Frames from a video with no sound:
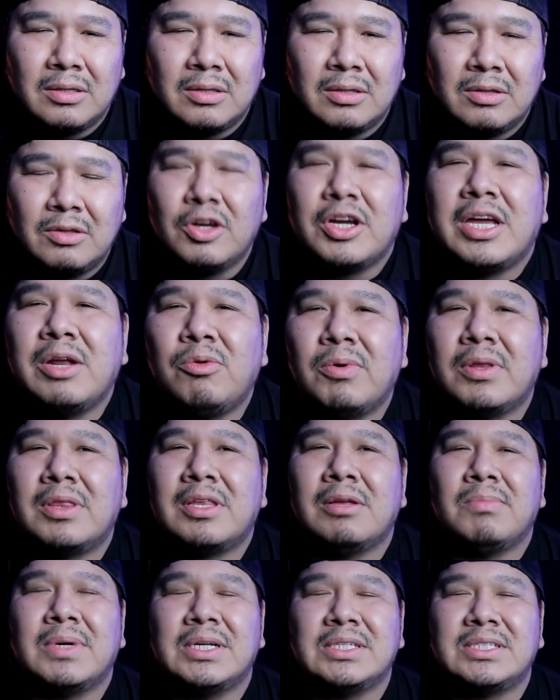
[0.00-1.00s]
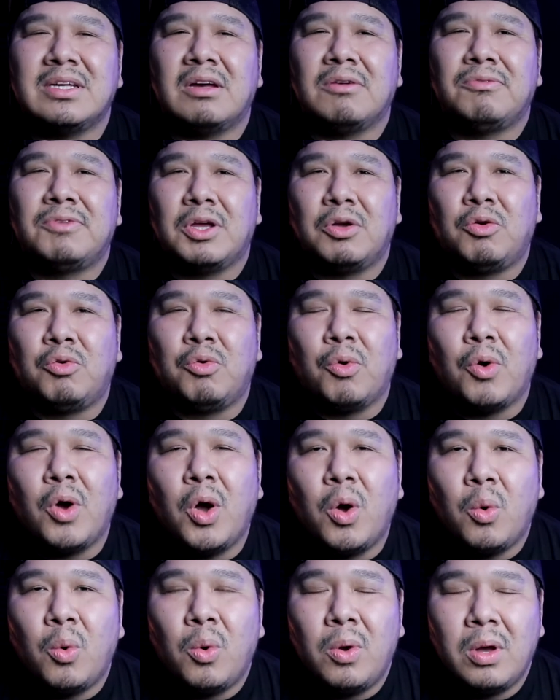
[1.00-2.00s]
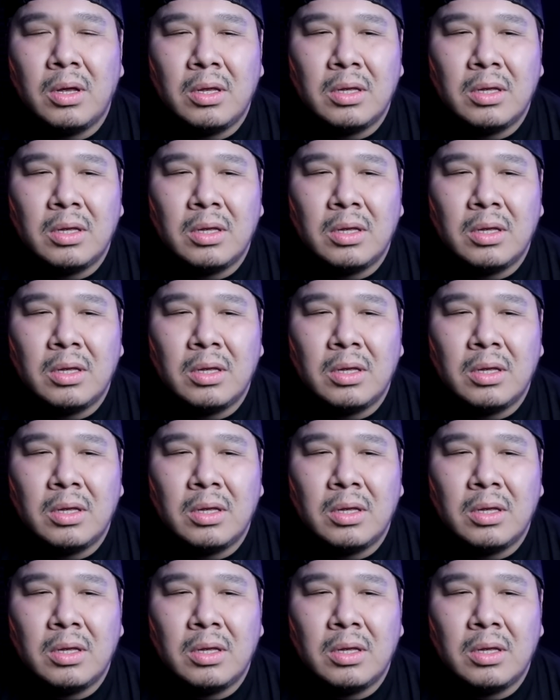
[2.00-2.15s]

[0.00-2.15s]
looking within myself to grow.